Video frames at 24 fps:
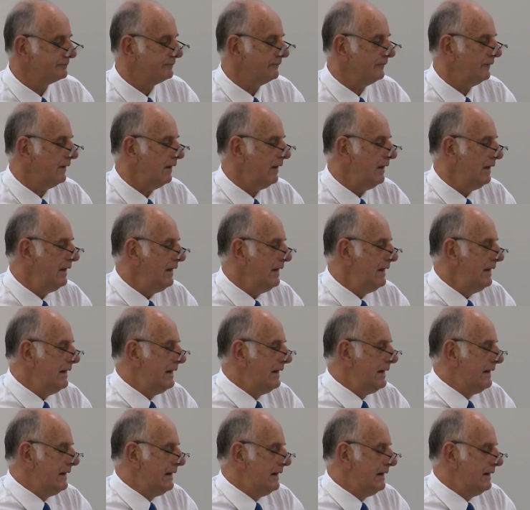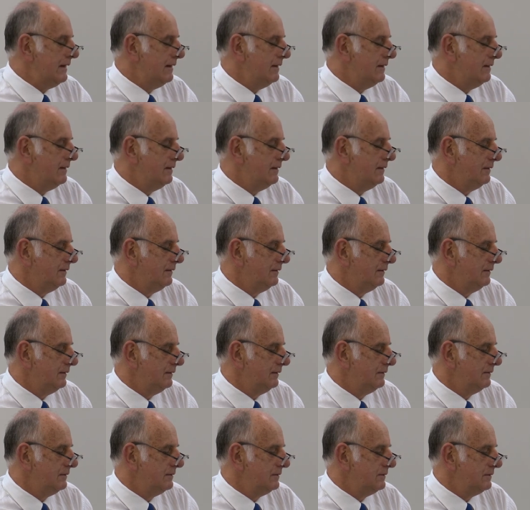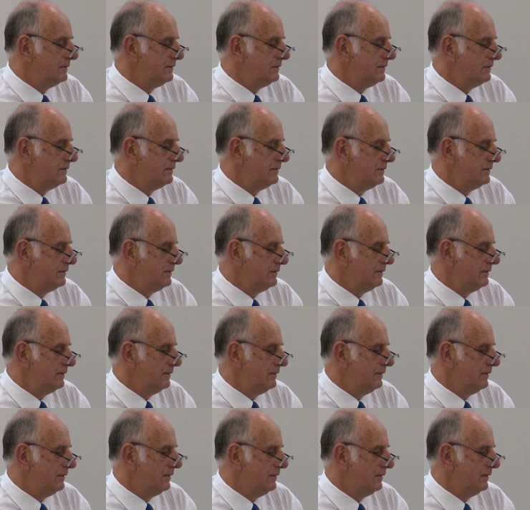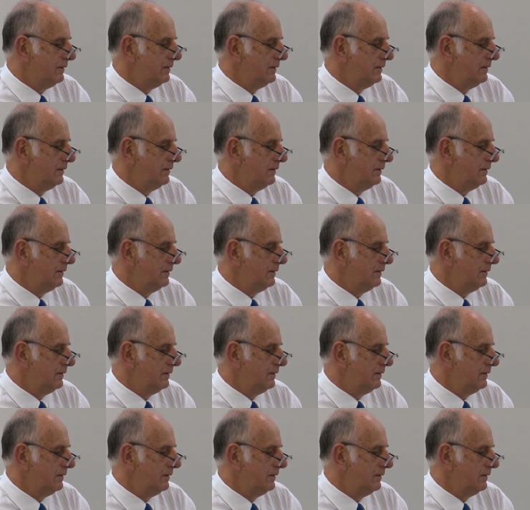Nothing is said.